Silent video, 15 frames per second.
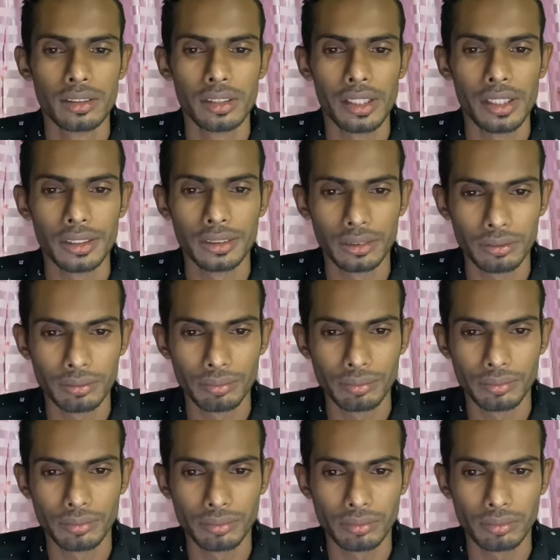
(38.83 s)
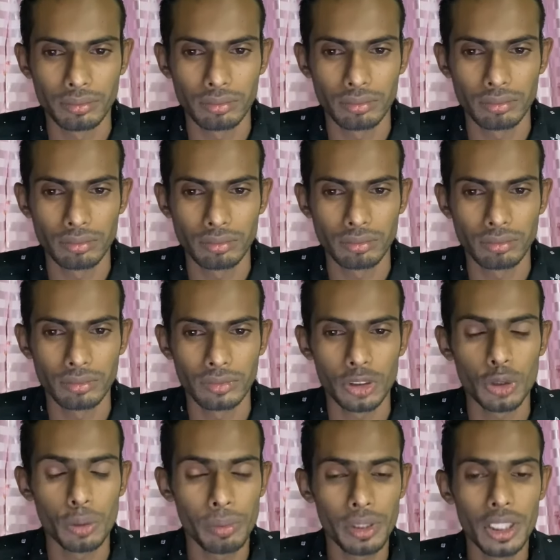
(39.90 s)
And
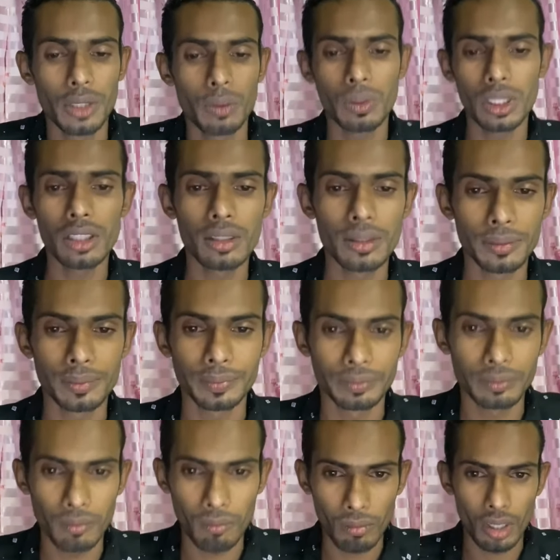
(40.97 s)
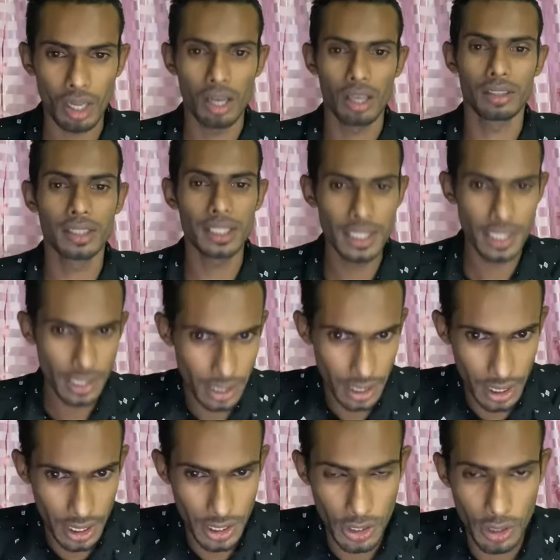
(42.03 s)
to begin with, this is
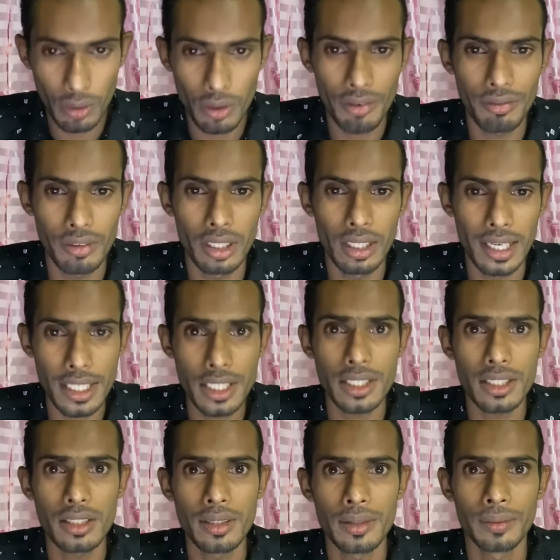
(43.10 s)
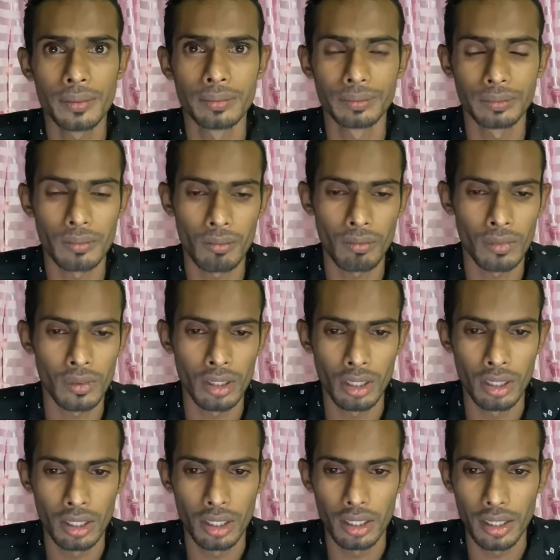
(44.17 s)
a geography lesson,
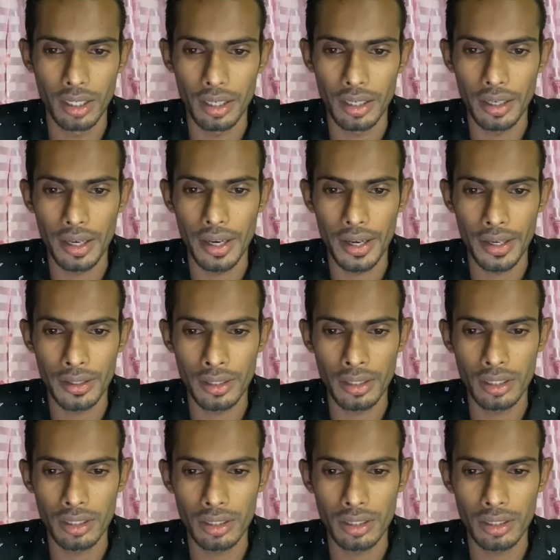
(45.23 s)
and